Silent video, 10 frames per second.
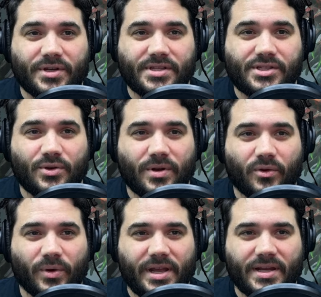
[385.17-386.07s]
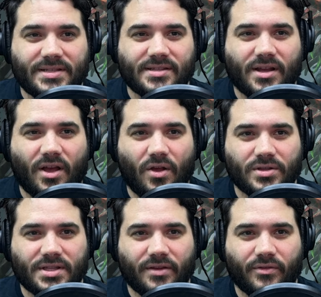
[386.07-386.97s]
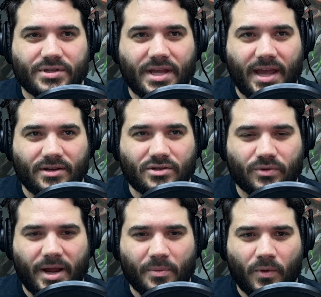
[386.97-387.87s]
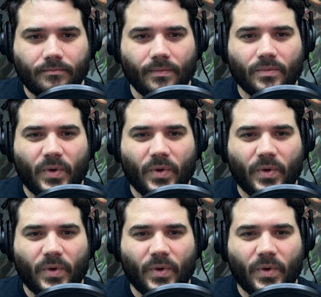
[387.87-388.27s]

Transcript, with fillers: It's two in a green. It says all slivers gain trample.